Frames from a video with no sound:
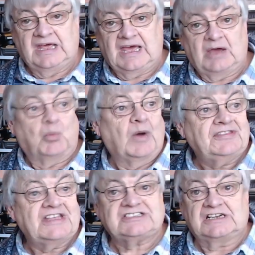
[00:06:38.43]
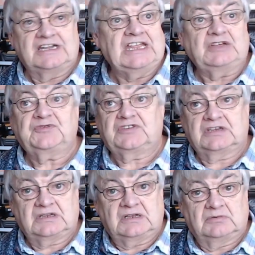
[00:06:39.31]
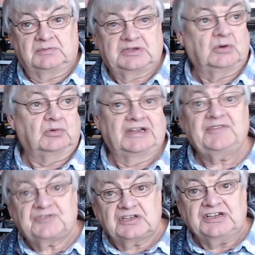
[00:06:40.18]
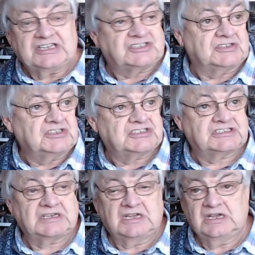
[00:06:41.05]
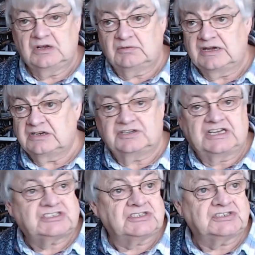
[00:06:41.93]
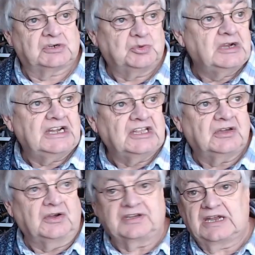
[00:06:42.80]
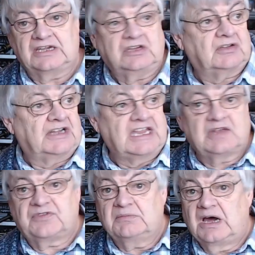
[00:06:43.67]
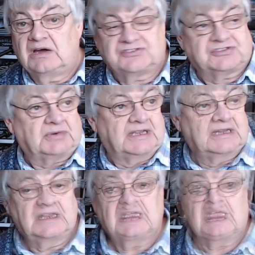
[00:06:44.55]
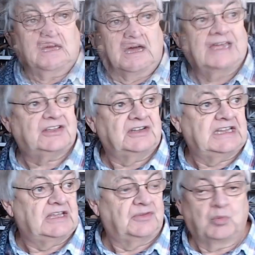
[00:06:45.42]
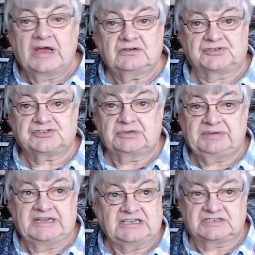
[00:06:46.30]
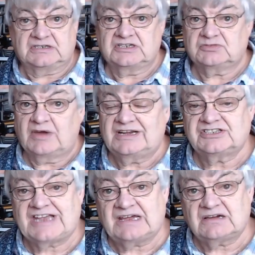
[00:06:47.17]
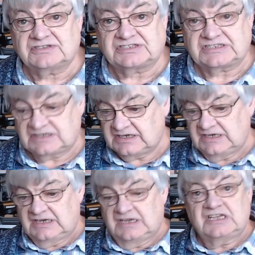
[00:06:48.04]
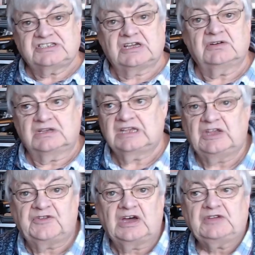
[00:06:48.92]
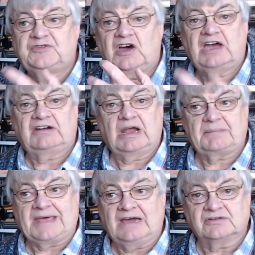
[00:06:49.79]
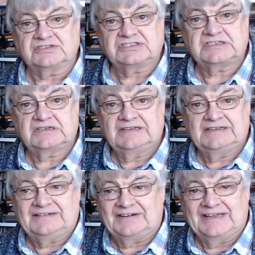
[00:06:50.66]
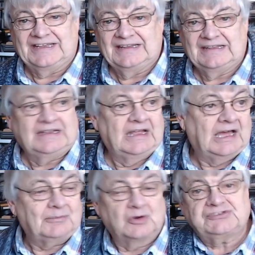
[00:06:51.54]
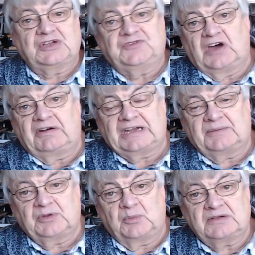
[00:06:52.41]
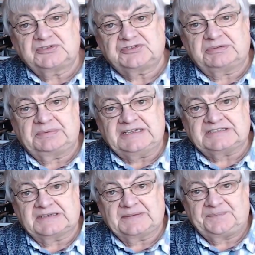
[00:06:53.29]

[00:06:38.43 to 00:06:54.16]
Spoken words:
And when there's a lift, what we call lift conditions, when conditions are really good and you can hear for miles away, I can hear the Wells repeater as well as ours. So if I fire up ours, right, I'm also firing up the Wells repeater,